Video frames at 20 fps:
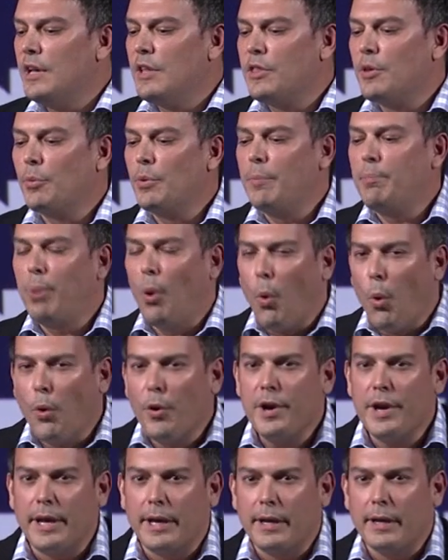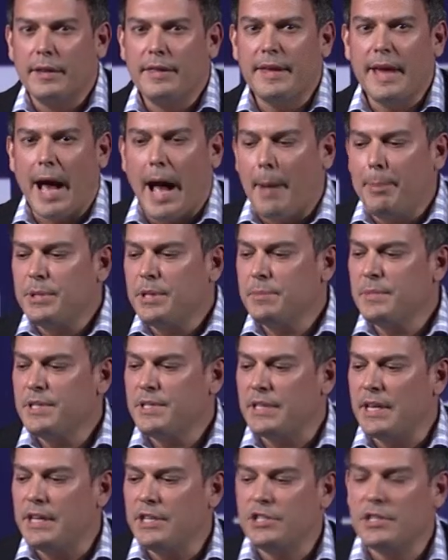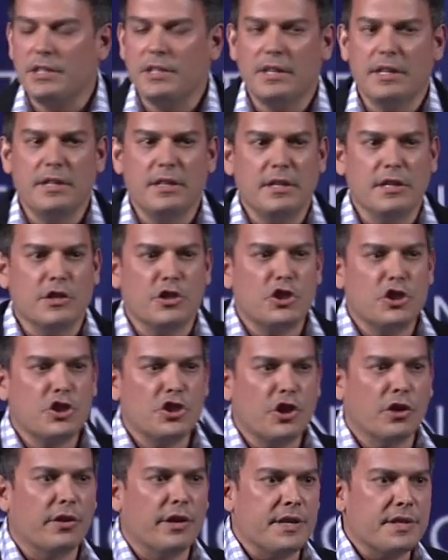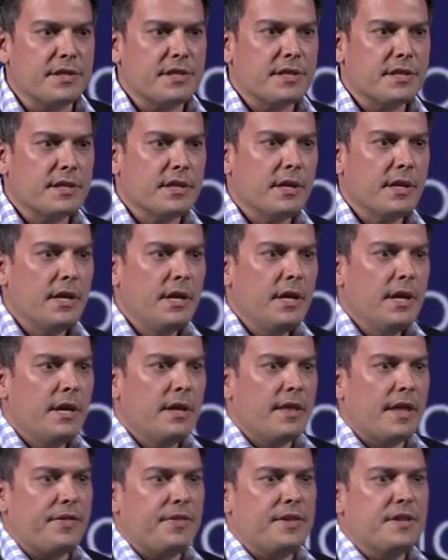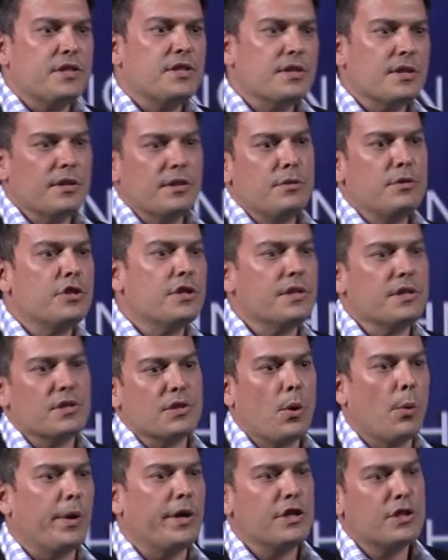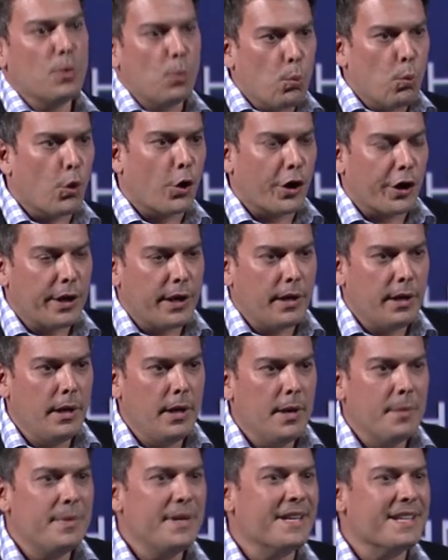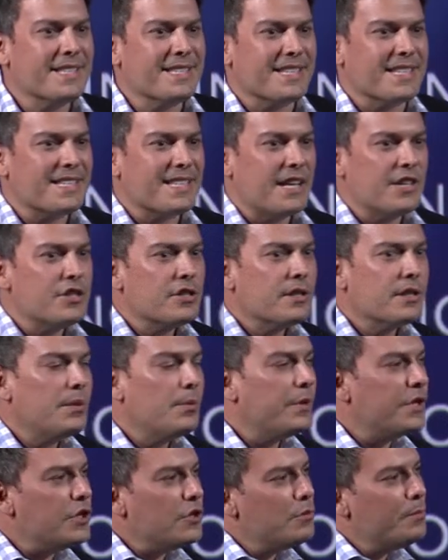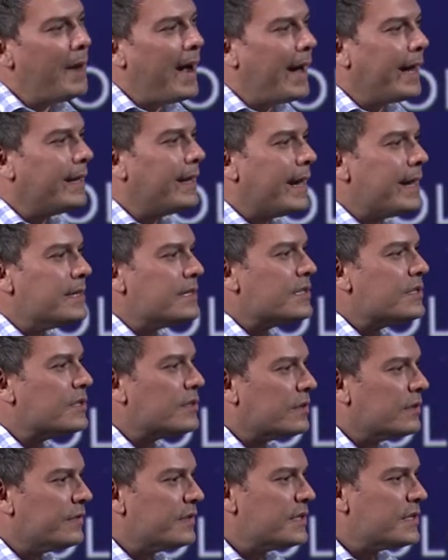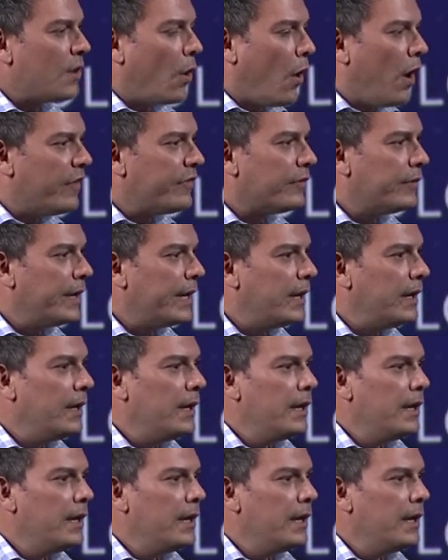the reporting, the optimization, and the assurance that this solution is going to work. Because essentially, when you buy an as a service offering,